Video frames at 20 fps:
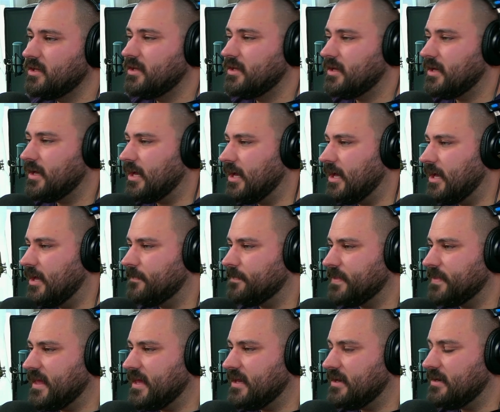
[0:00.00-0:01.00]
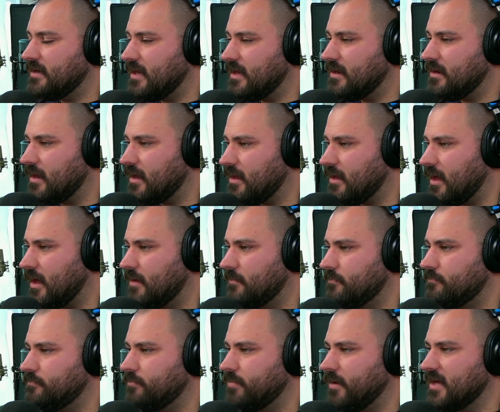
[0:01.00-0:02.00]
Um, and and I, I
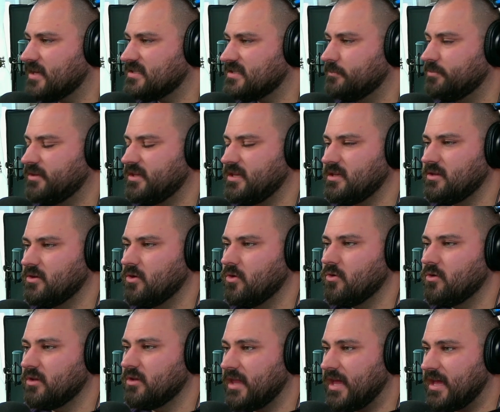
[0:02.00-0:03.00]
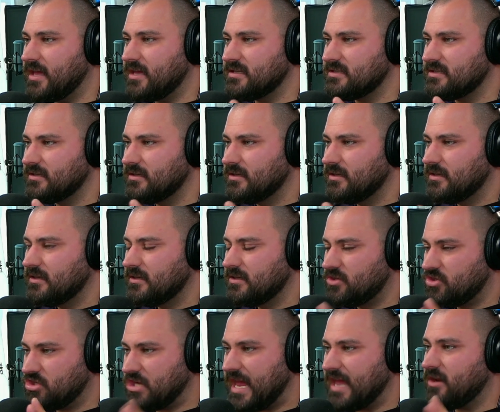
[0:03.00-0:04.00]
possibly Google has
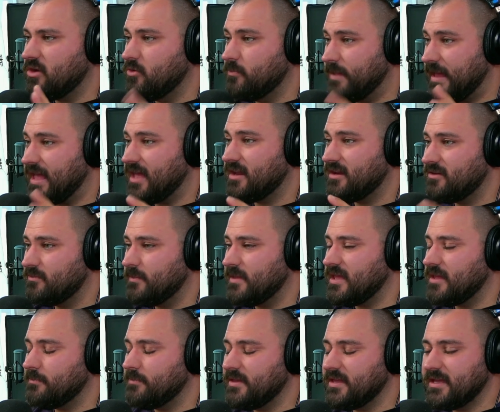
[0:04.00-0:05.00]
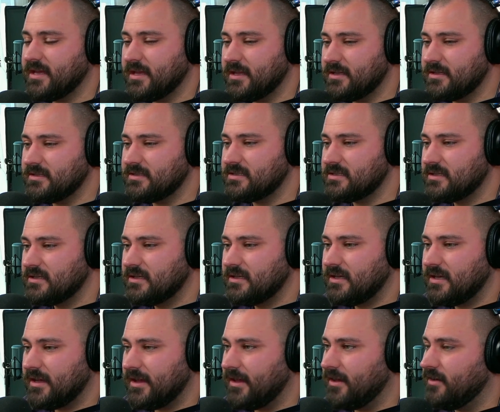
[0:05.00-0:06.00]
shadow banned me because
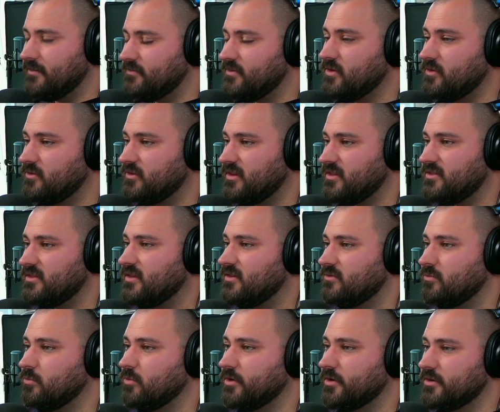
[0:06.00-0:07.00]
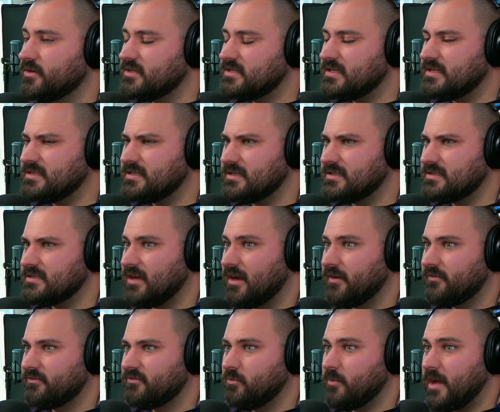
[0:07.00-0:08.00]
of using these words. It's a
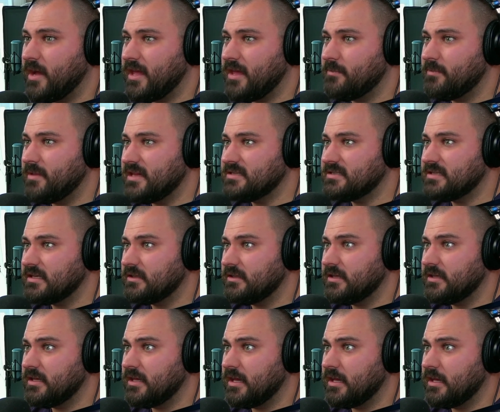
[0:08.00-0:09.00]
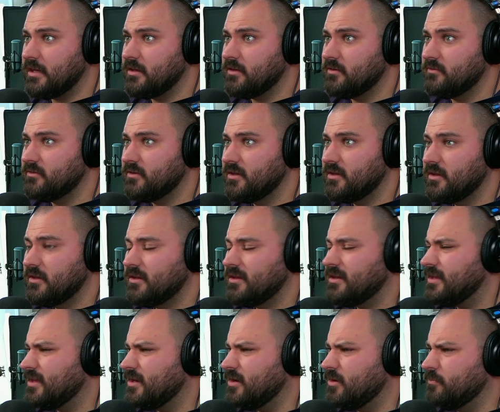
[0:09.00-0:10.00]
soft way, basically, of
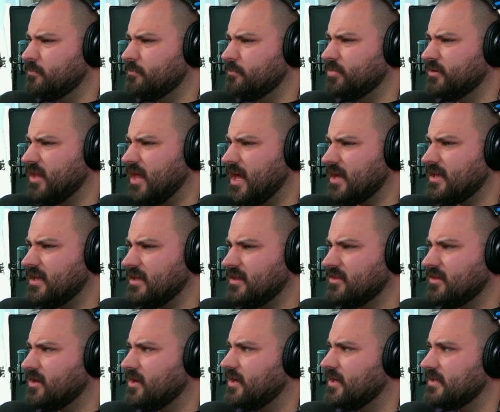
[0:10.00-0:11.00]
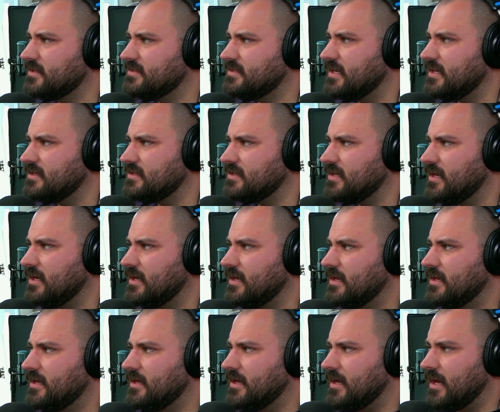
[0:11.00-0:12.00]
you know blocking the content. Uh,
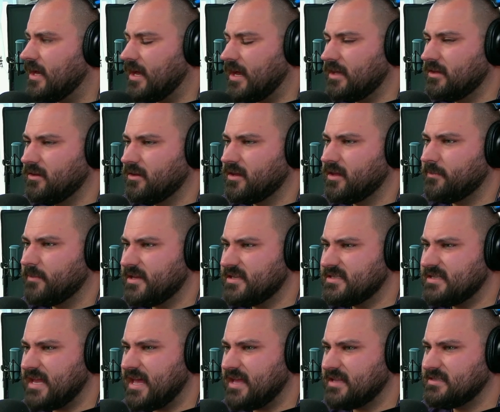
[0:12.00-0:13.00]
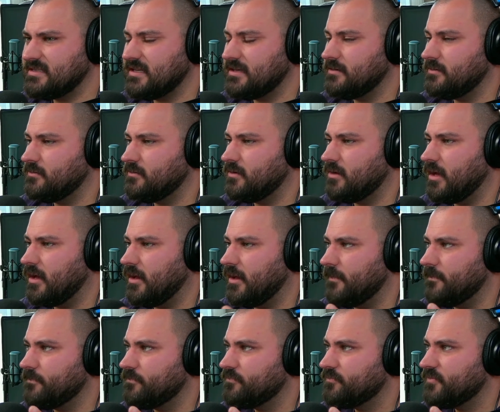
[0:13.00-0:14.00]
I look at my stats, and
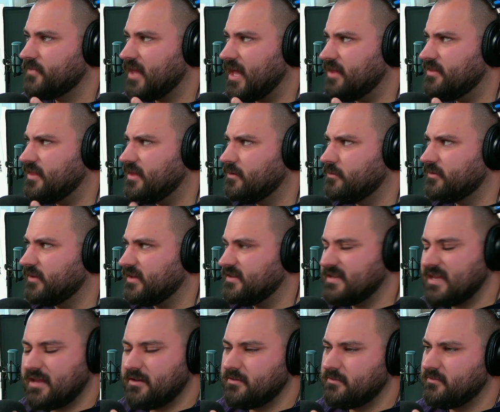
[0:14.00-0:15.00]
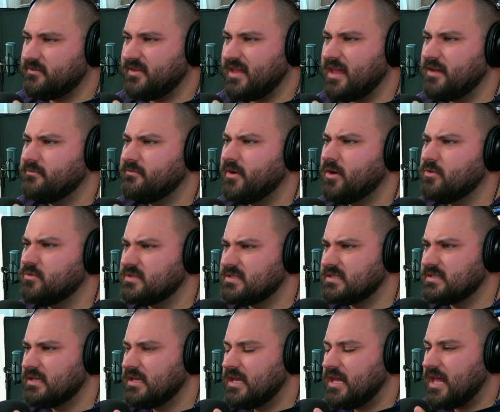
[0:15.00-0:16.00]
um, I think there was like 10, 10
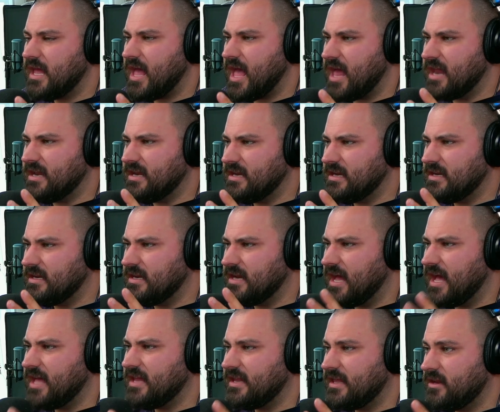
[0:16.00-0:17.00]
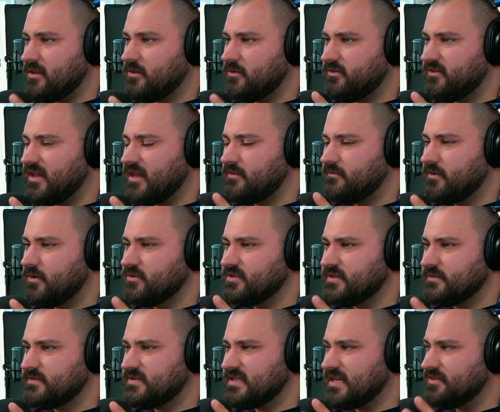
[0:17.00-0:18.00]
votes, and nine out of those ten
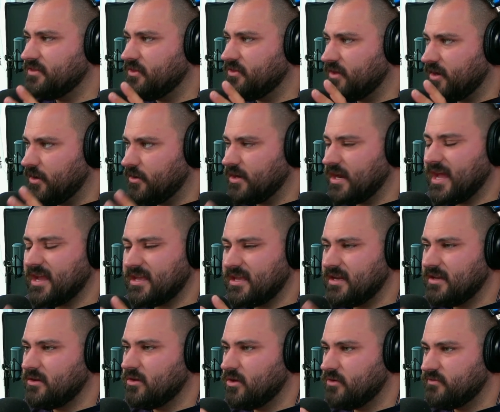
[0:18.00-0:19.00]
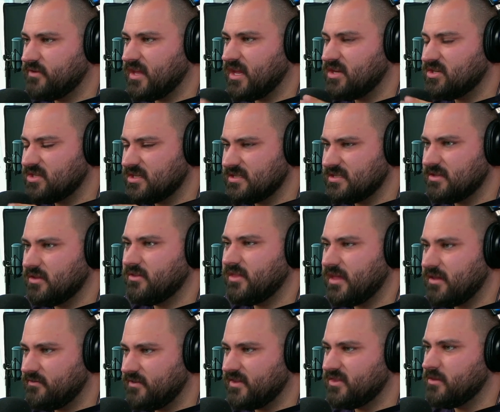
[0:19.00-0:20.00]
votes have said that they are not getting notifications, though
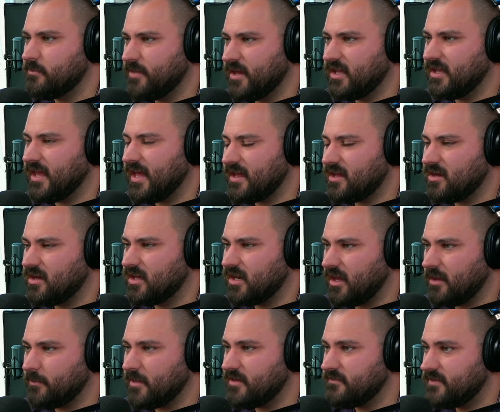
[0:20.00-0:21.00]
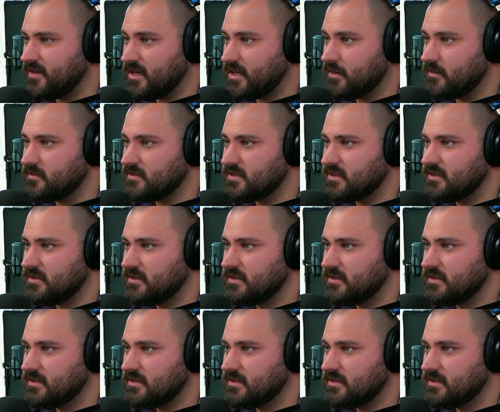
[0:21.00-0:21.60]
they have hit the bell icon on my videos.